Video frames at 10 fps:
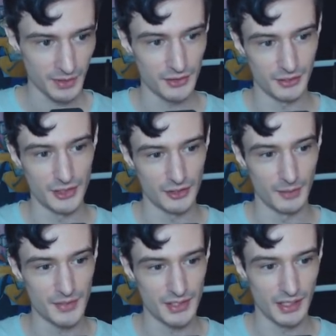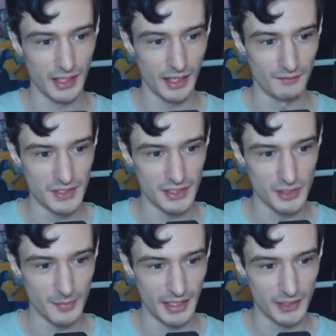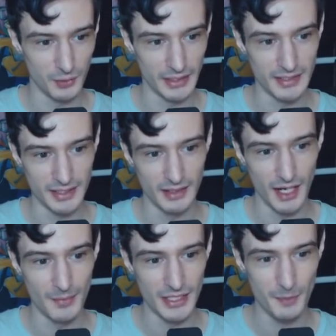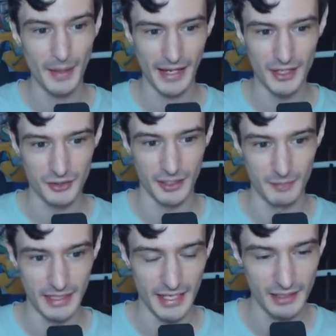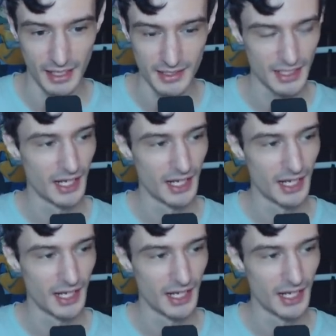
During Trump's visit to Japan in 2019, Abe's pandering made headlines.